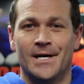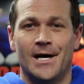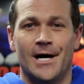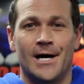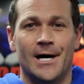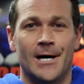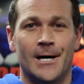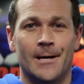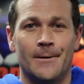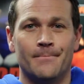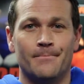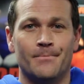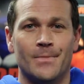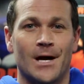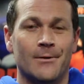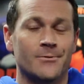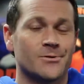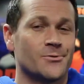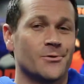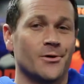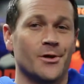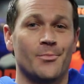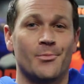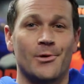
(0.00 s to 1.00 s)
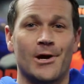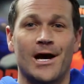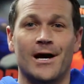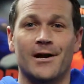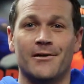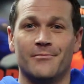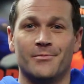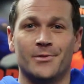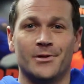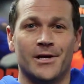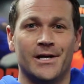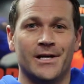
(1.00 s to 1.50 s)
Um, I was really
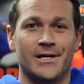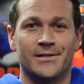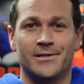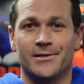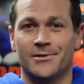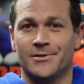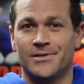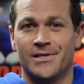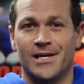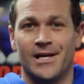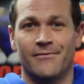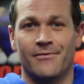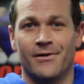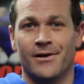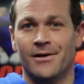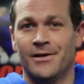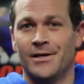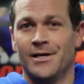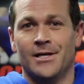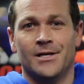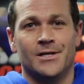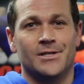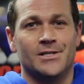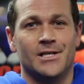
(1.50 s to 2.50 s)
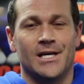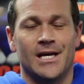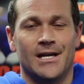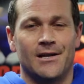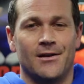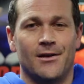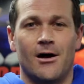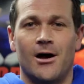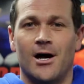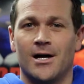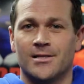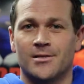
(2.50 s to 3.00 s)
proud of Milena Toseva. She had
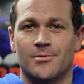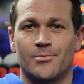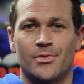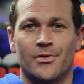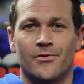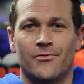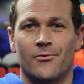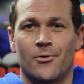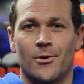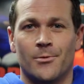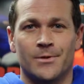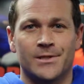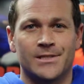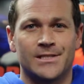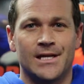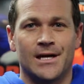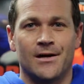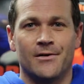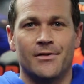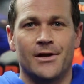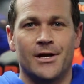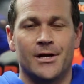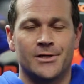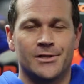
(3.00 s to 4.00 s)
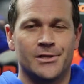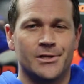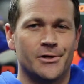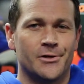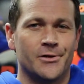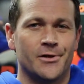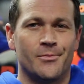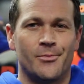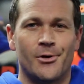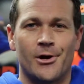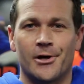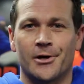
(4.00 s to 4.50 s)
an awesome performance down there. She
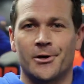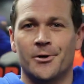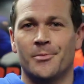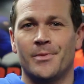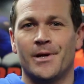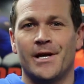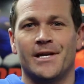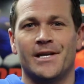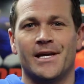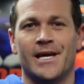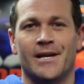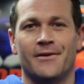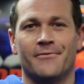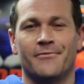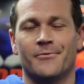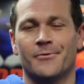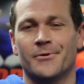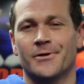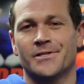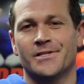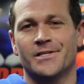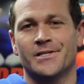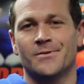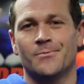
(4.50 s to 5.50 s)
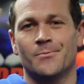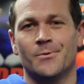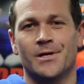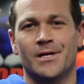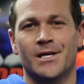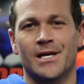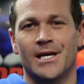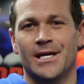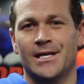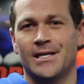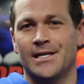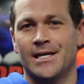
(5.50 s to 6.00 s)
earned the Bronco bandana for us this
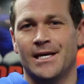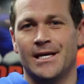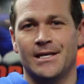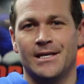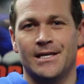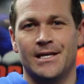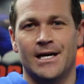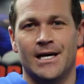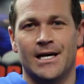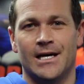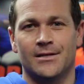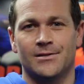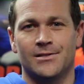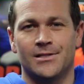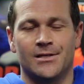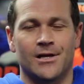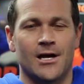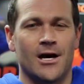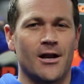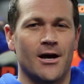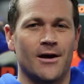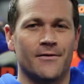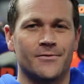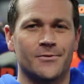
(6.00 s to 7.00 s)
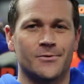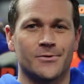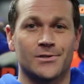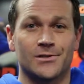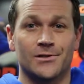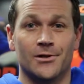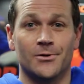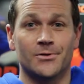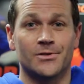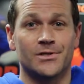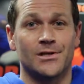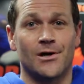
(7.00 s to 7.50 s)
weekend, and uh, she got off to a
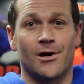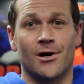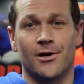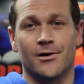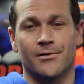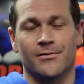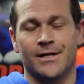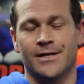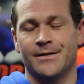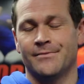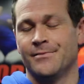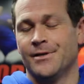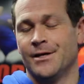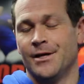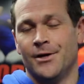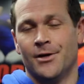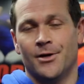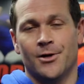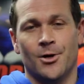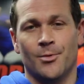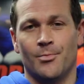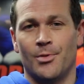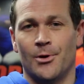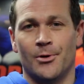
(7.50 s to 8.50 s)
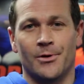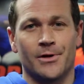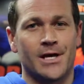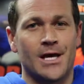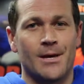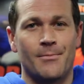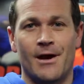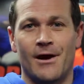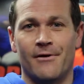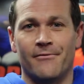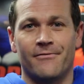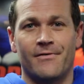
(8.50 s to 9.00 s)
slow start, and her opponent
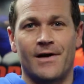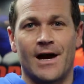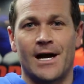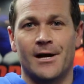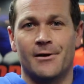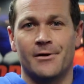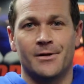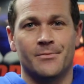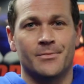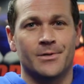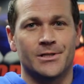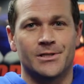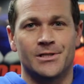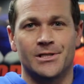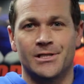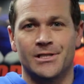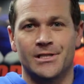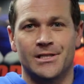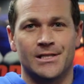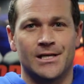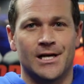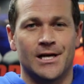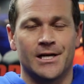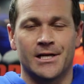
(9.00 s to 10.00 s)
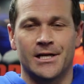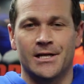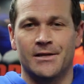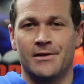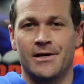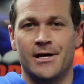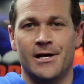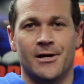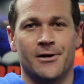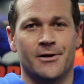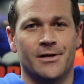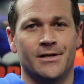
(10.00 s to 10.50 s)
came out firing, but she just hung in
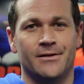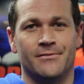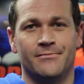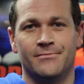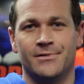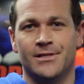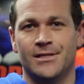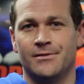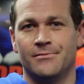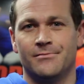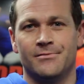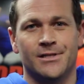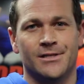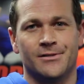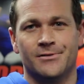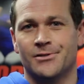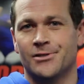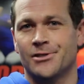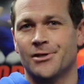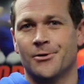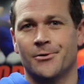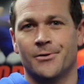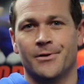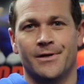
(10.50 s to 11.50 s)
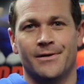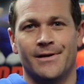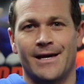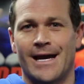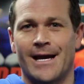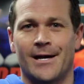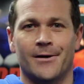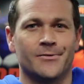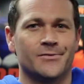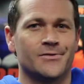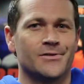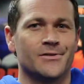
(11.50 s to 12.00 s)
there and didn't didn't show an
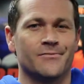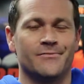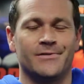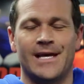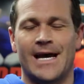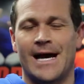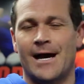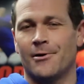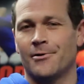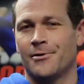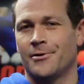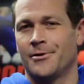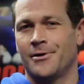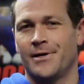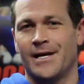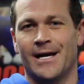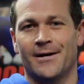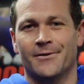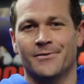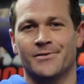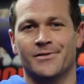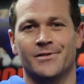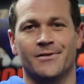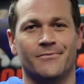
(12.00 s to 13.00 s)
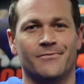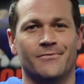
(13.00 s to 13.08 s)
ounce of doubt or an ounce